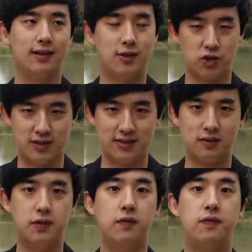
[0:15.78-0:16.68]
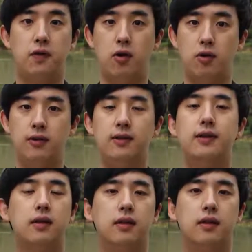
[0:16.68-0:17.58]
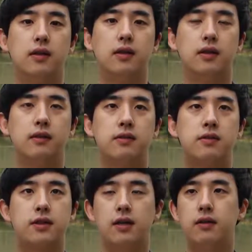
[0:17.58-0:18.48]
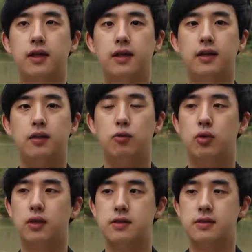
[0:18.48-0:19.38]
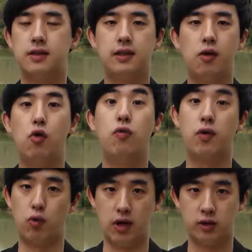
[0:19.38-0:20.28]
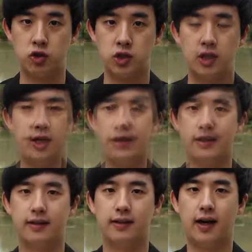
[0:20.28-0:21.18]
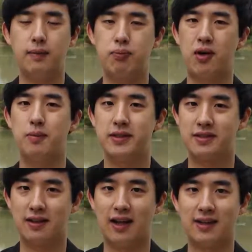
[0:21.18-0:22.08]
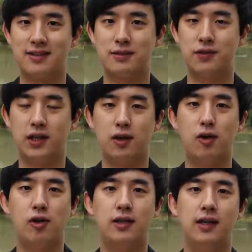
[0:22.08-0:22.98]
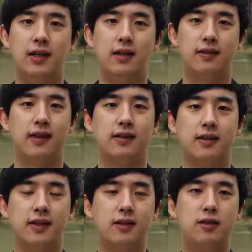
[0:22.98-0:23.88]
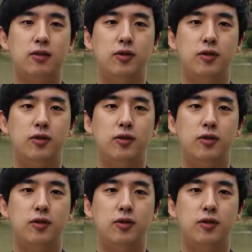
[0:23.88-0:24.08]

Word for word: Legends of the Fall. Uh, and Saturday was the Overwatch. And I promised the last vlog that it